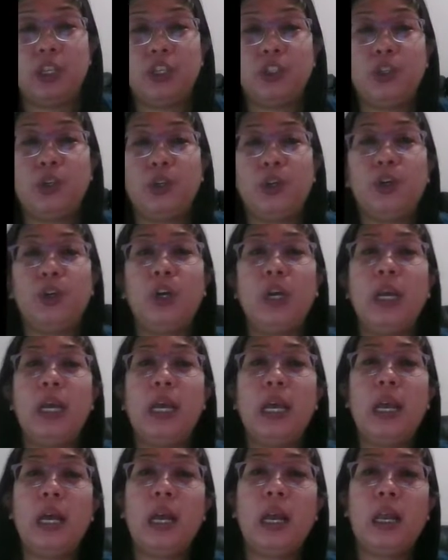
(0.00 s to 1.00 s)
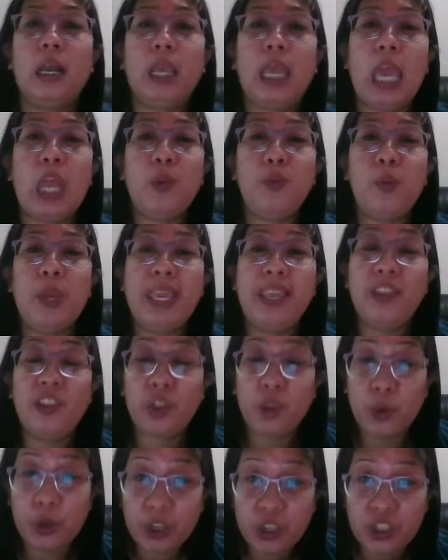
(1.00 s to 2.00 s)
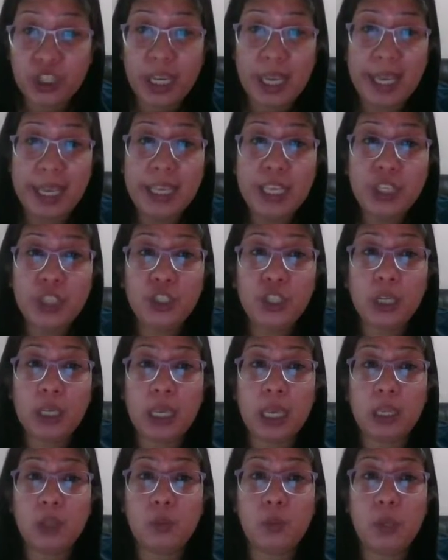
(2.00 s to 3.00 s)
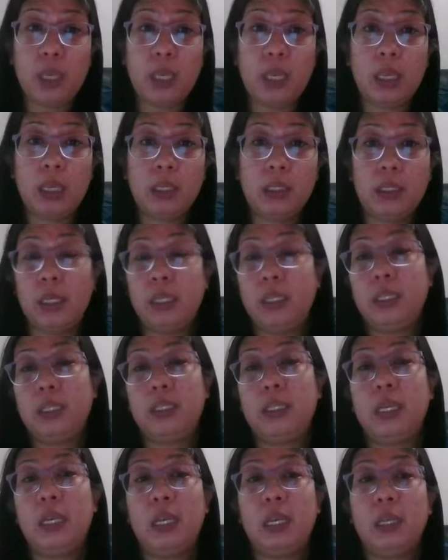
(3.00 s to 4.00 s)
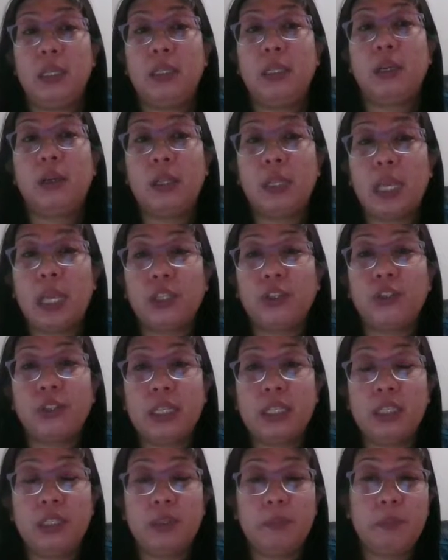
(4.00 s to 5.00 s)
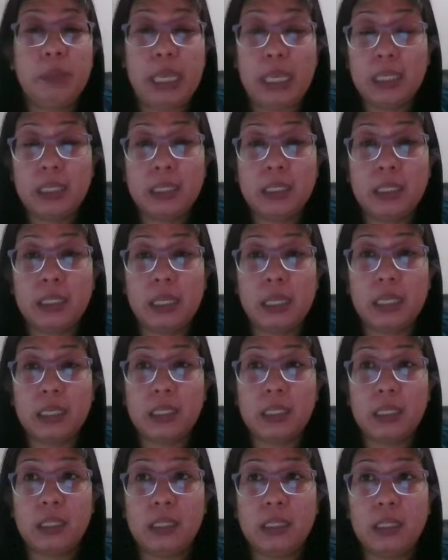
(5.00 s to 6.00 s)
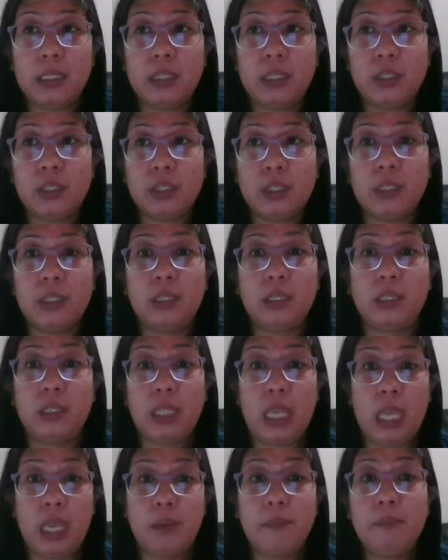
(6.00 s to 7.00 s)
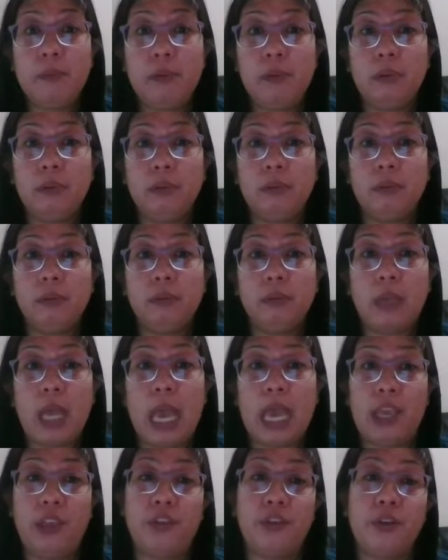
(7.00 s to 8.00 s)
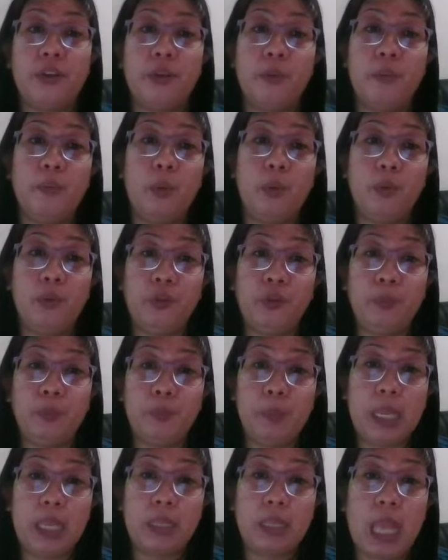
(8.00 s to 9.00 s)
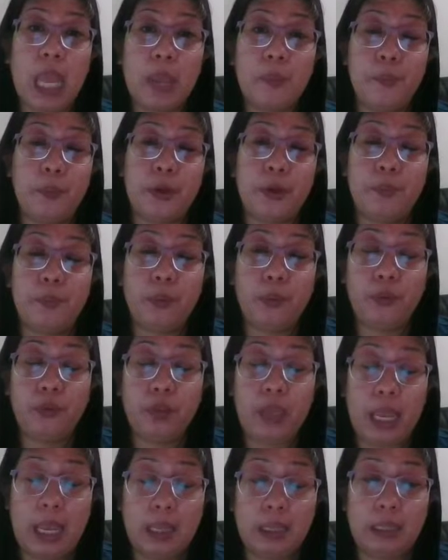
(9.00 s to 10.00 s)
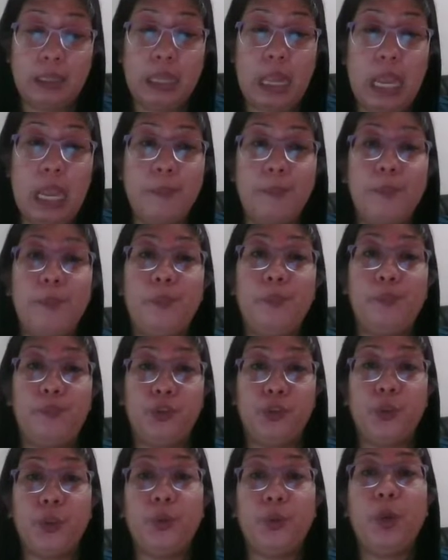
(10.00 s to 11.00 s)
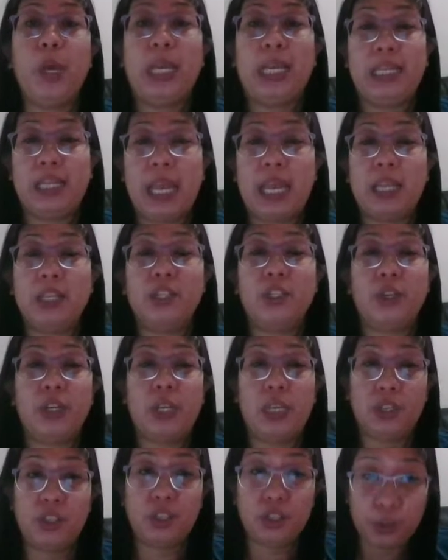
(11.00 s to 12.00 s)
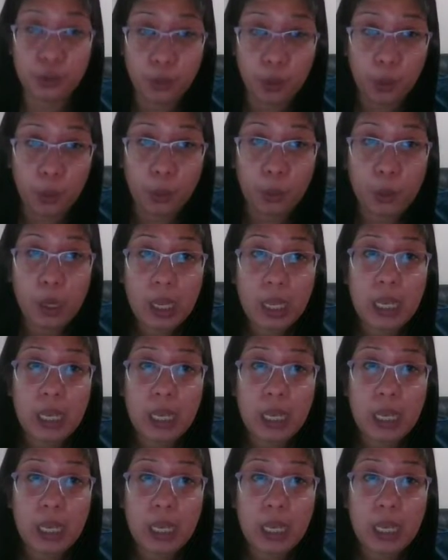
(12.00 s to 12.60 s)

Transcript: So can we interchange? Can we, since the collector and the base is just the same, either both P-type or both N-type? So the answer is no.